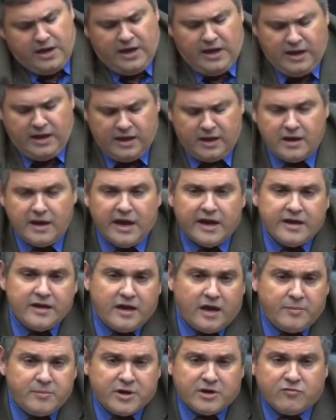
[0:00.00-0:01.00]
in
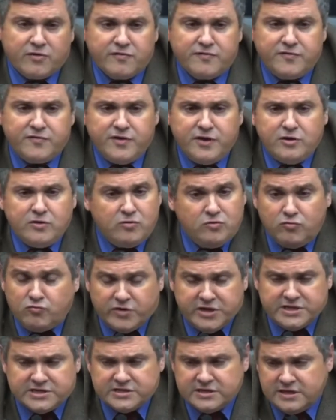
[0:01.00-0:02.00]
Economic Review
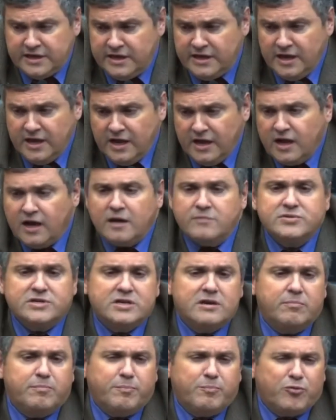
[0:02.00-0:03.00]
recently comes
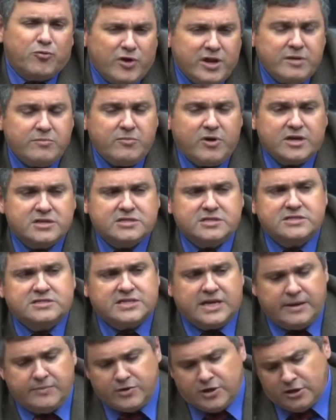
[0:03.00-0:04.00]
to pretty much the
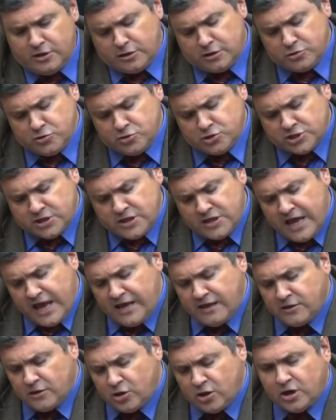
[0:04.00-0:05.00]
same conclusion. They
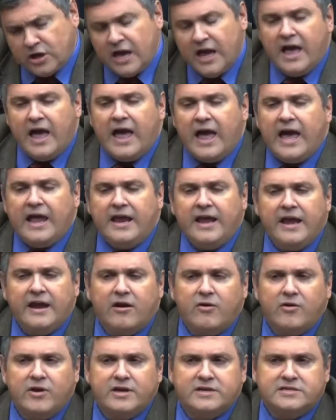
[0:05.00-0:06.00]
look at
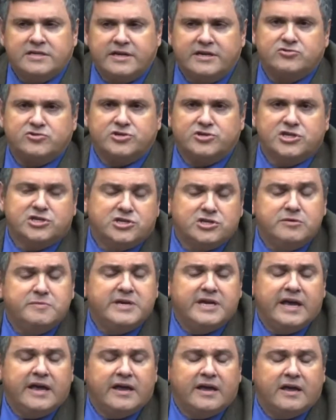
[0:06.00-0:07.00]
areas that had traditionally
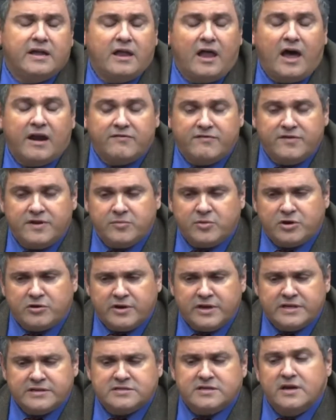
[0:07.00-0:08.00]
been getting a lot of
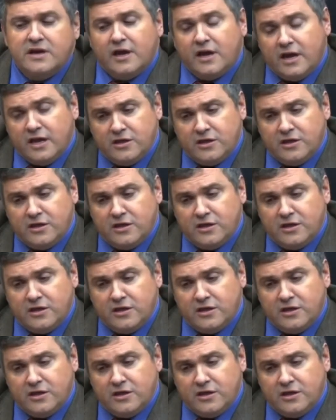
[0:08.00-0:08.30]
immigrants in